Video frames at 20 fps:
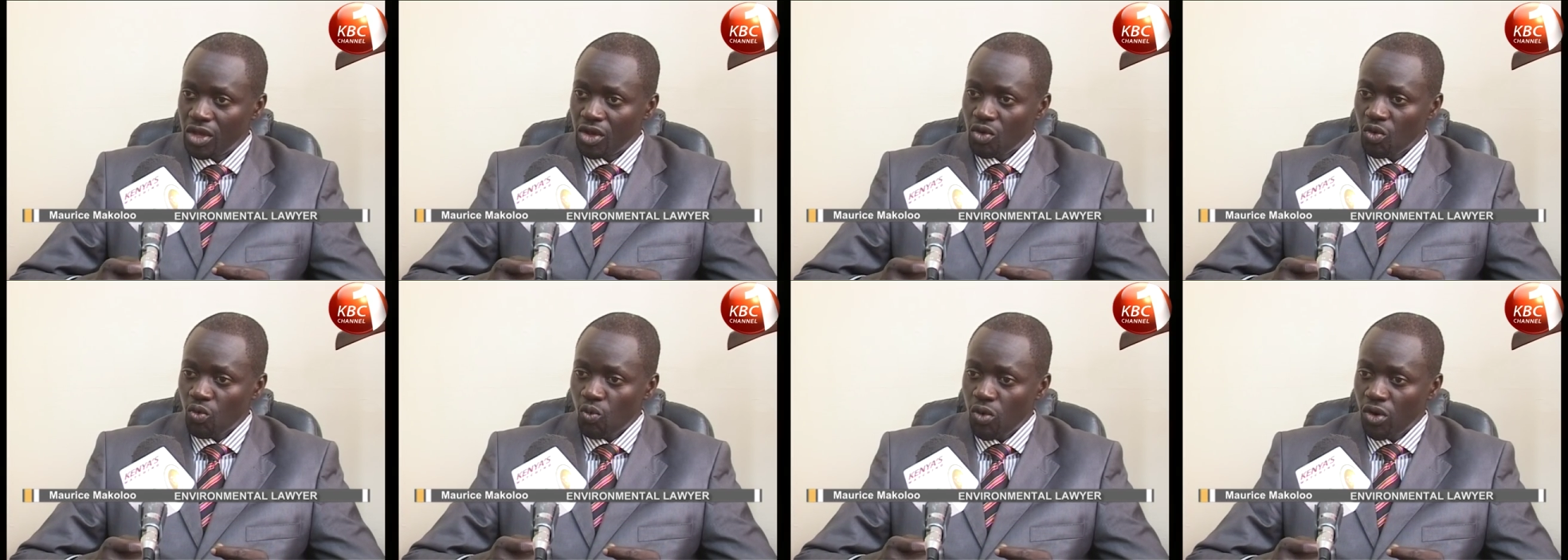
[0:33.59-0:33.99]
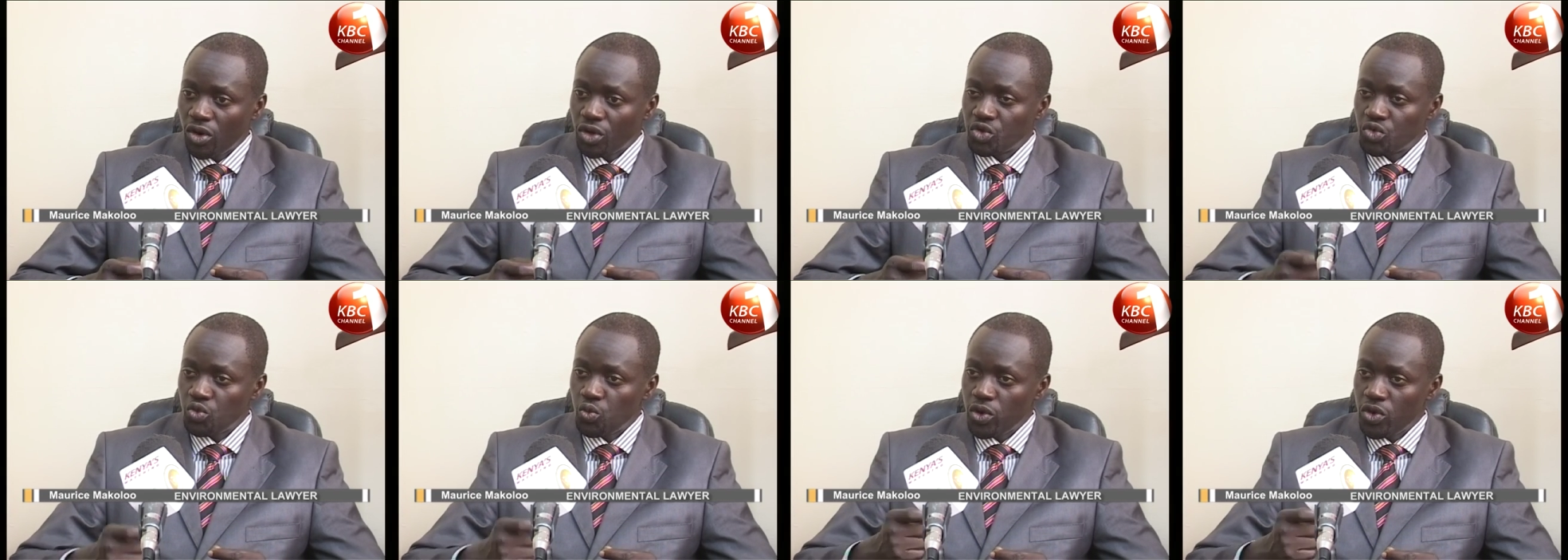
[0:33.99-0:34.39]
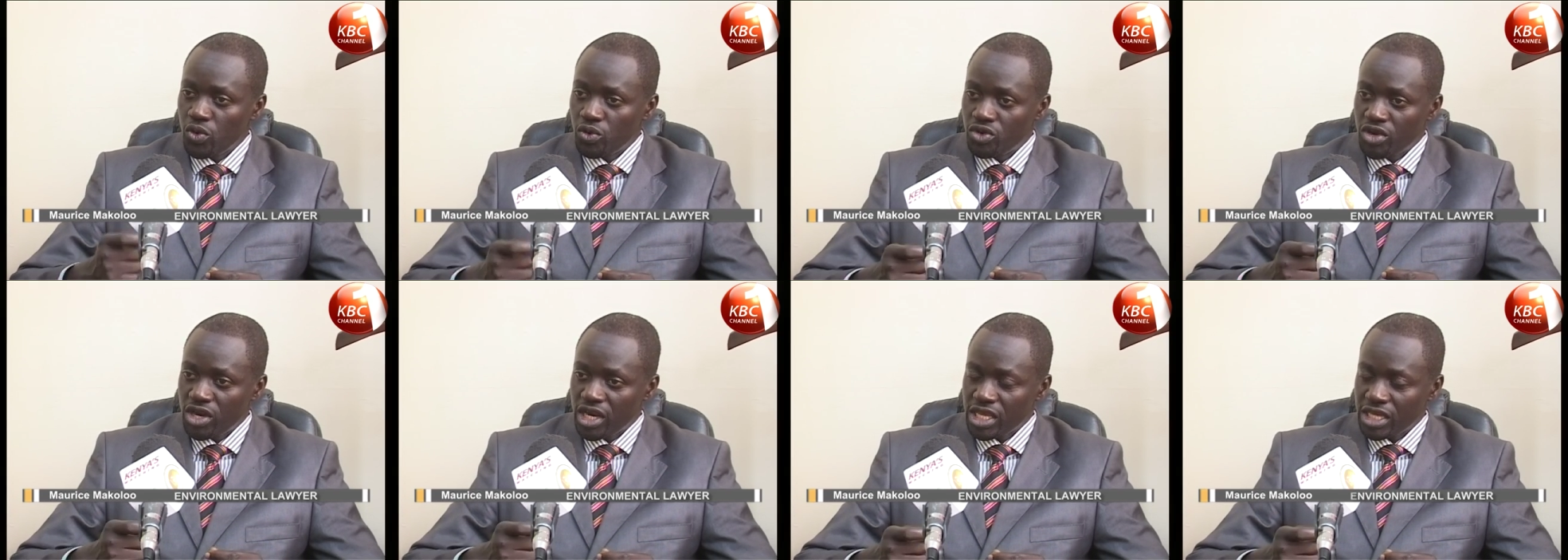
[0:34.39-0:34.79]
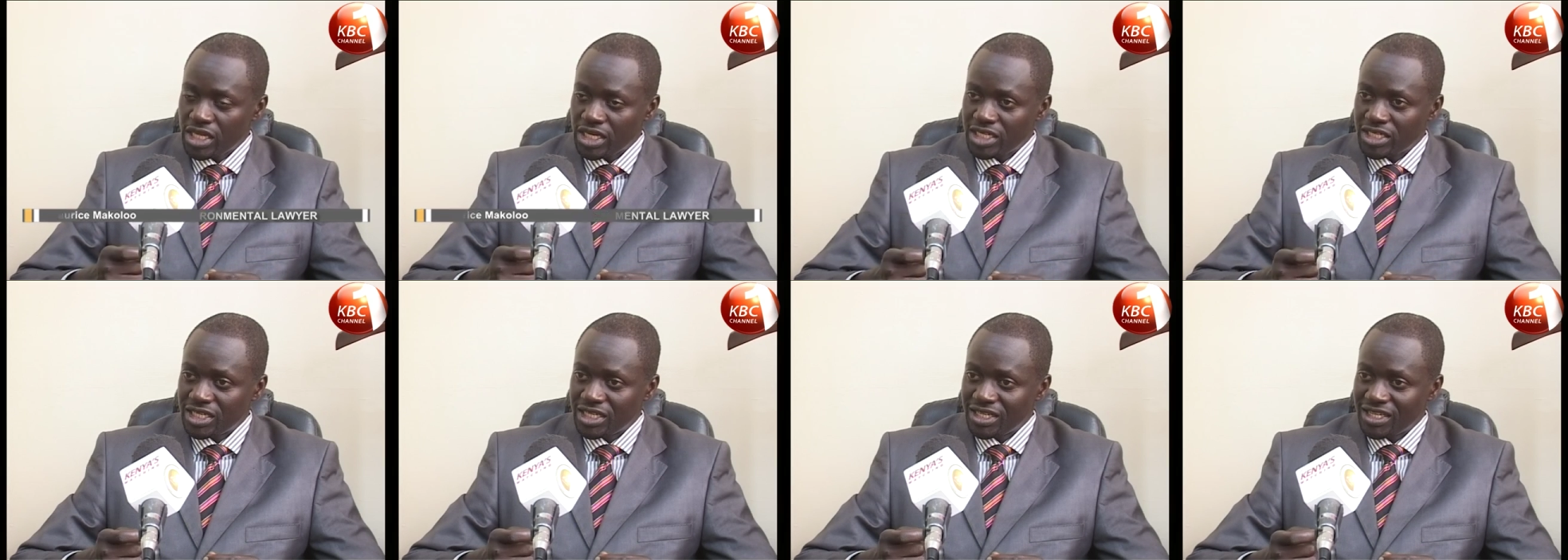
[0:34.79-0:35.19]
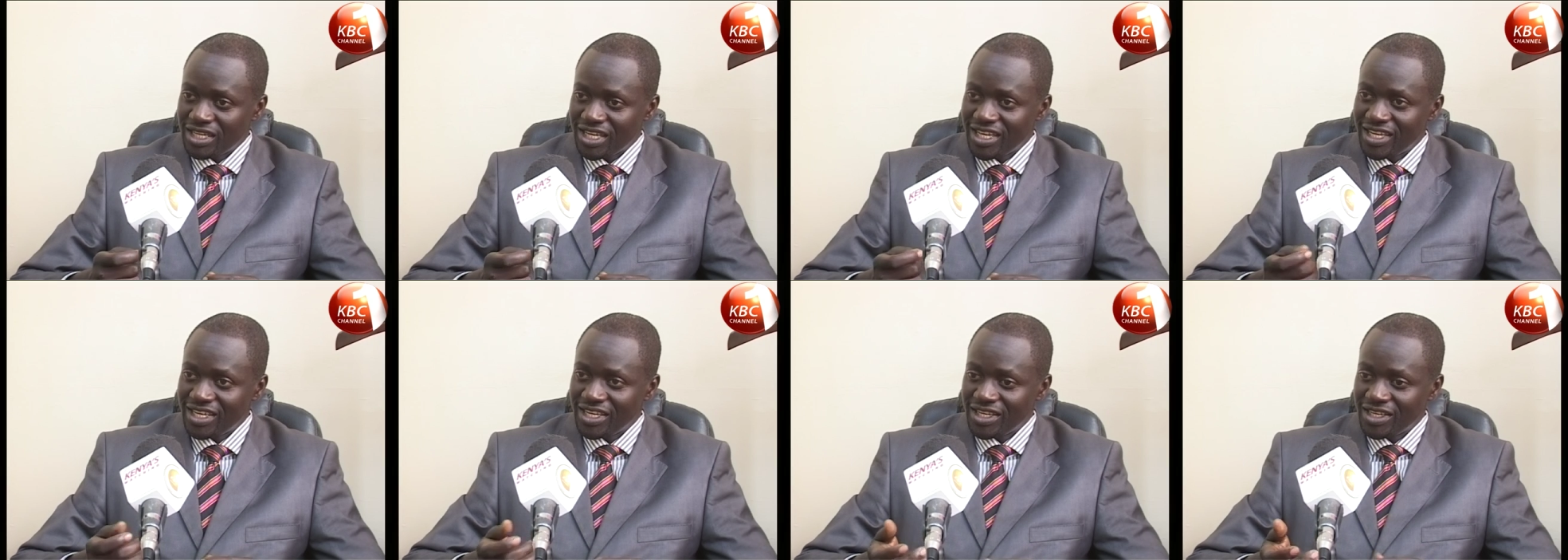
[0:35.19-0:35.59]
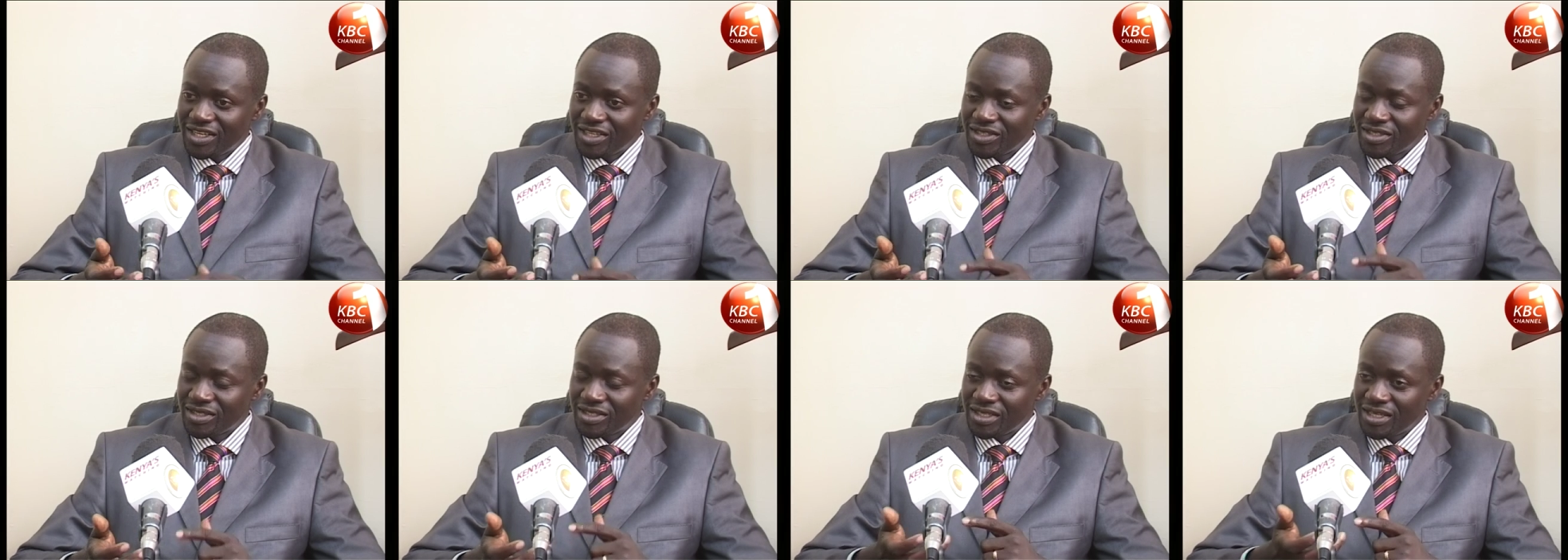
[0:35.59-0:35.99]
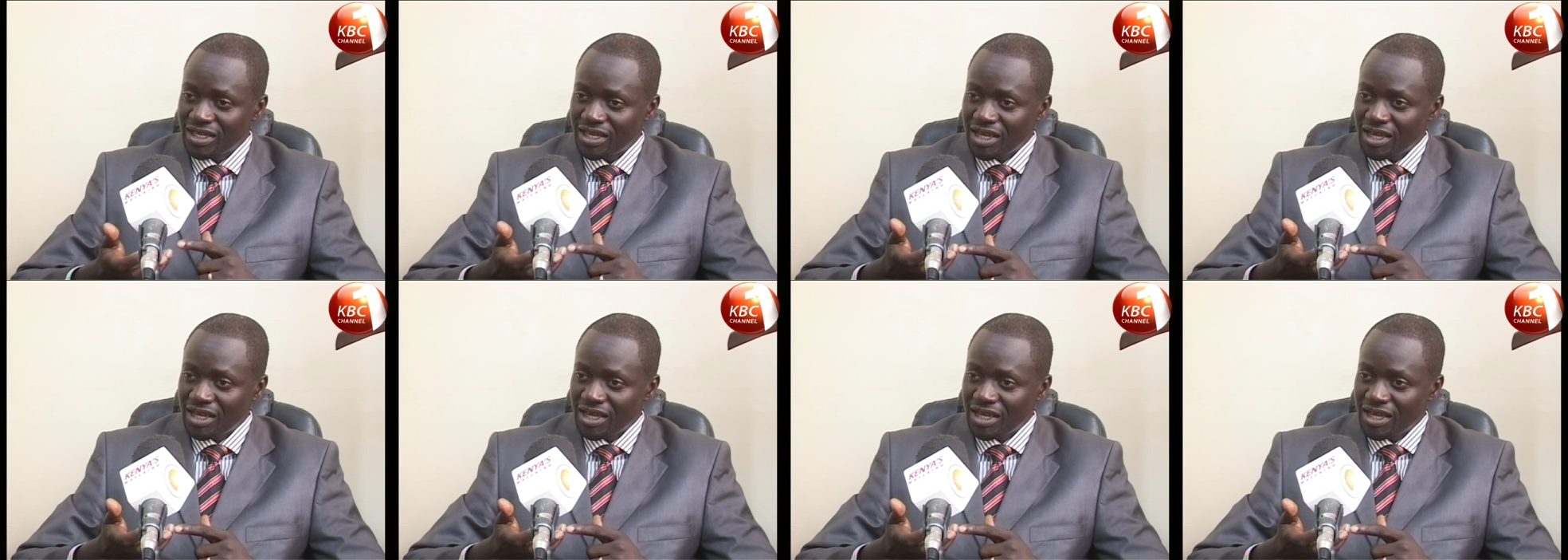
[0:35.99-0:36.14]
What we would need is